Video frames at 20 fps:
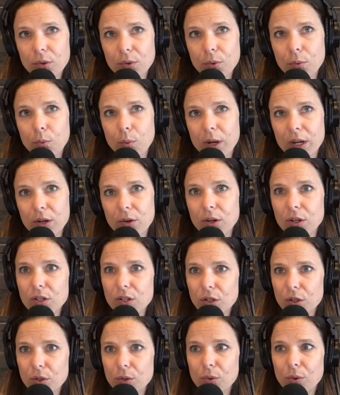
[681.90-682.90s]
also what
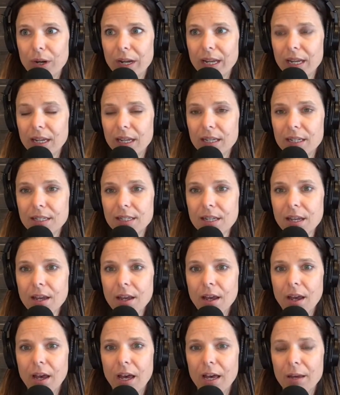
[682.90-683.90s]
you could do
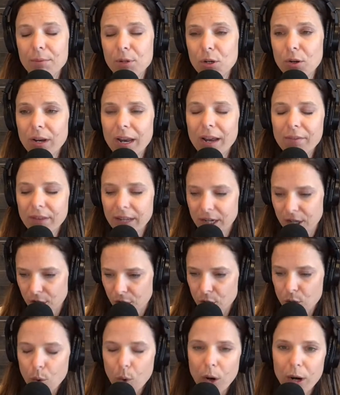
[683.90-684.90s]
is you could have
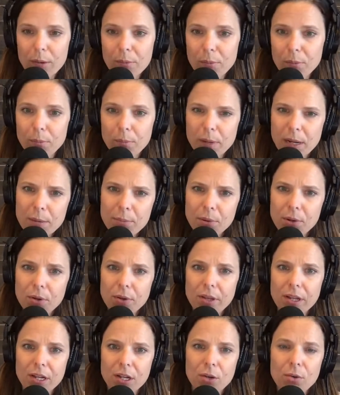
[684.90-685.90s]
like your core
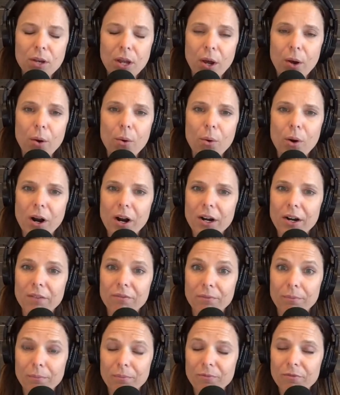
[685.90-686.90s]
people that you know
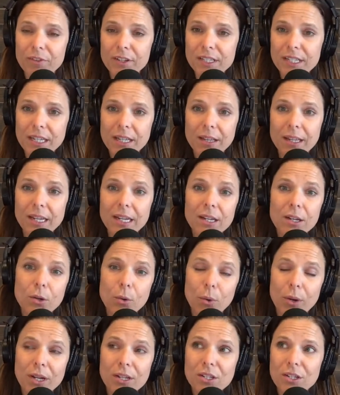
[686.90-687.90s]
are physically
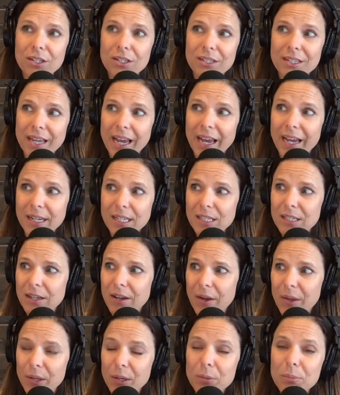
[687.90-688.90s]
going to text
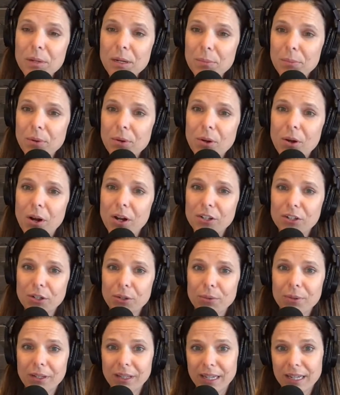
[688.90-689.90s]
to other people on
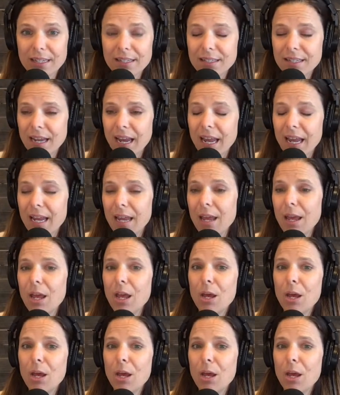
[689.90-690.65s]
your release day,